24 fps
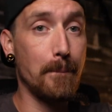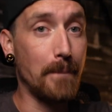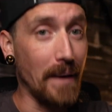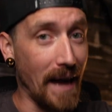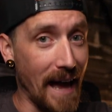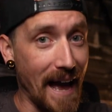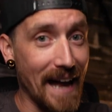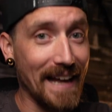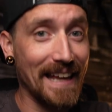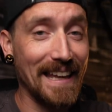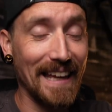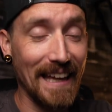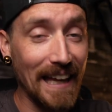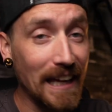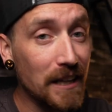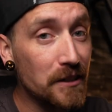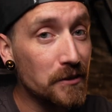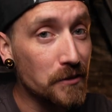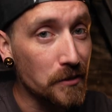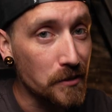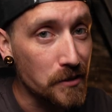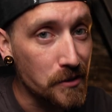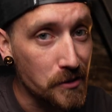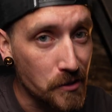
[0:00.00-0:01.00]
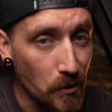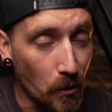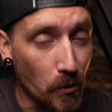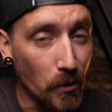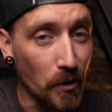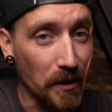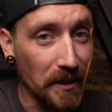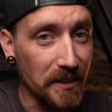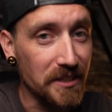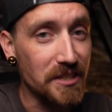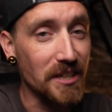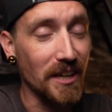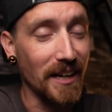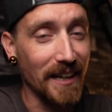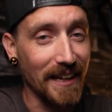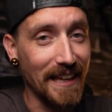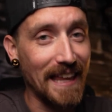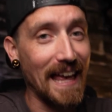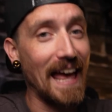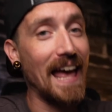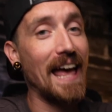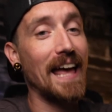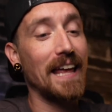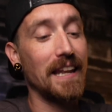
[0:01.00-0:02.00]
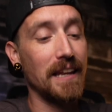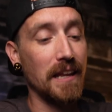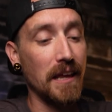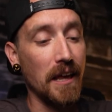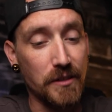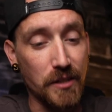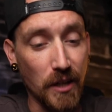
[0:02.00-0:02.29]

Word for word: back into storage again